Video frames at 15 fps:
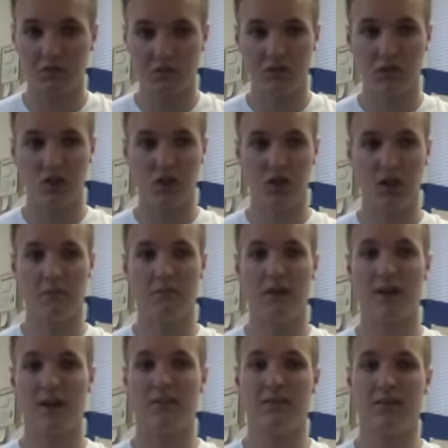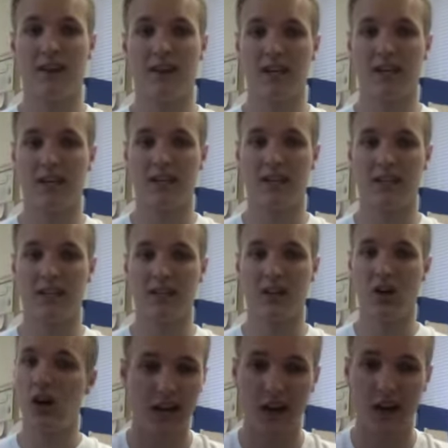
legit, but in fact, it's not.